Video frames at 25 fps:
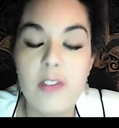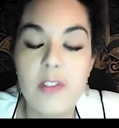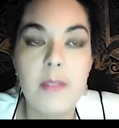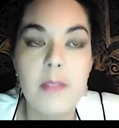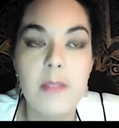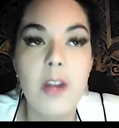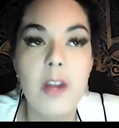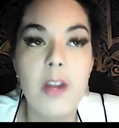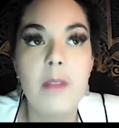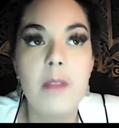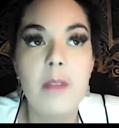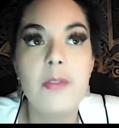
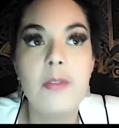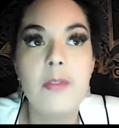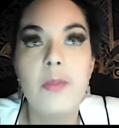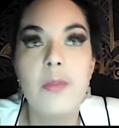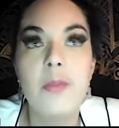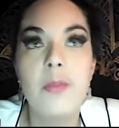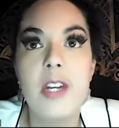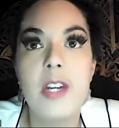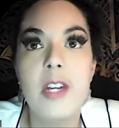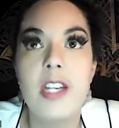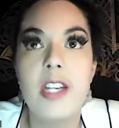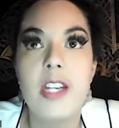Sometimes
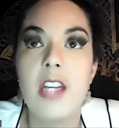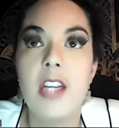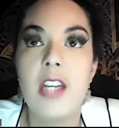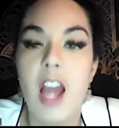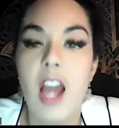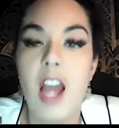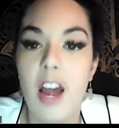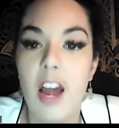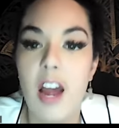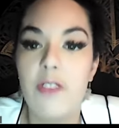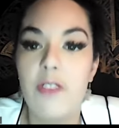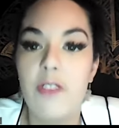we need to
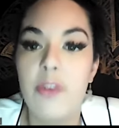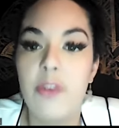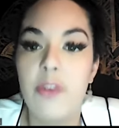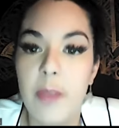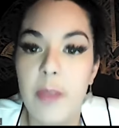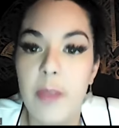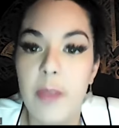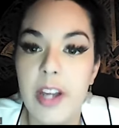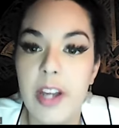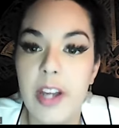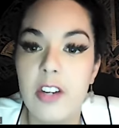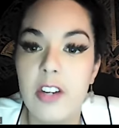have
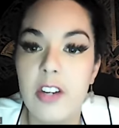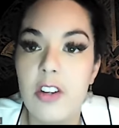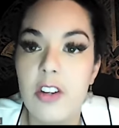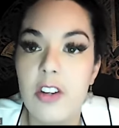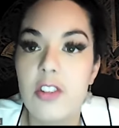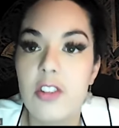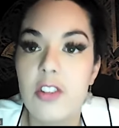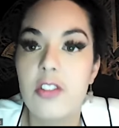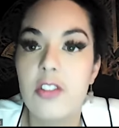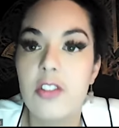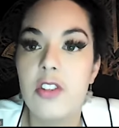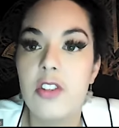
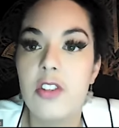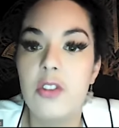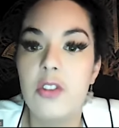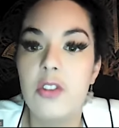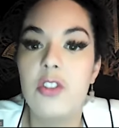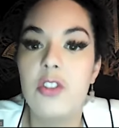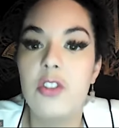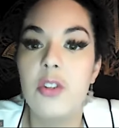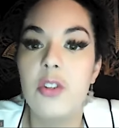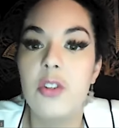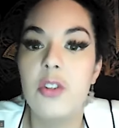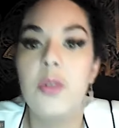reminders
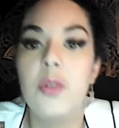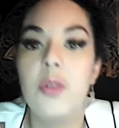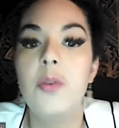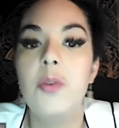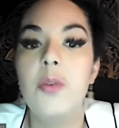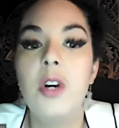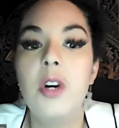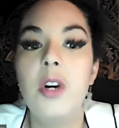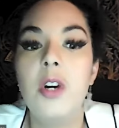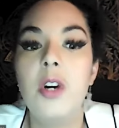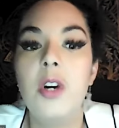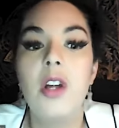to
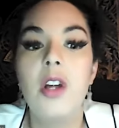do